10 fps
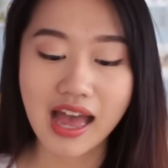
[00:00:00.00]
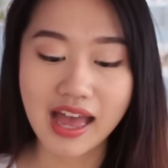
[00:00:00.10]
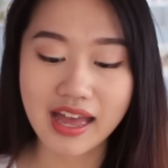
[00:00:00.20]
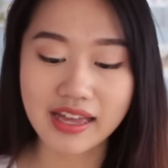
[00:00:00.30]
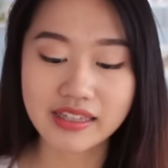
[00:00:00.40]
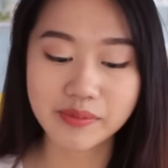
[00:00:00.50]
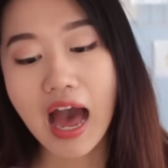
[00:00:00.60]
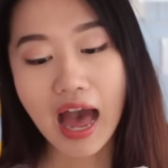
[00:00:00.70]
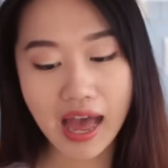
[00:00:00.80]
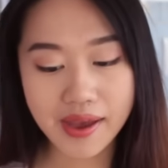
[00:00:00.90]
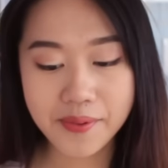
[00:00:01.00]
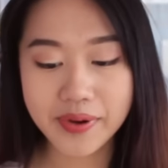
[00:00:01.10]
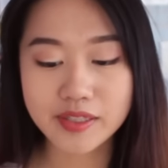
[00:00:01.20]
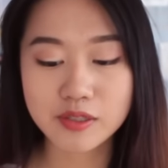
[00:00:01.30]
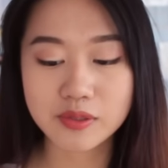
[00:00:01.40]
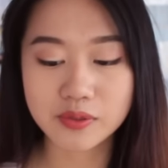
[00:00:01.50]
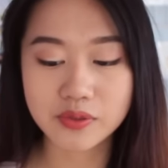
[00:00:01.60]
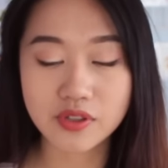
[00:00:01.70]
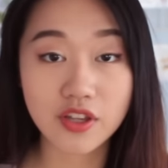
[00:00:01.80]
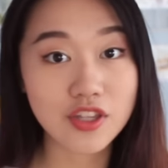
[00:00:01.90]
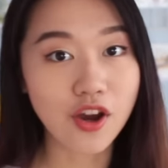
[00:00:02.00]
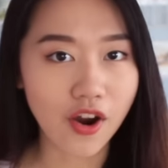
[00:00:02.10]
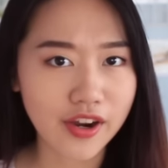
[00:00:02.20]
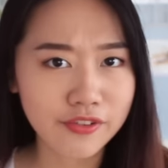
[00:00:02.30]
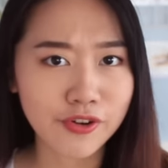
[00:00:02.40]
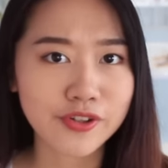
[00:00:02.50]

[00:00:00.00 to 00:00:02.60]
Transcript: And I went to the Yard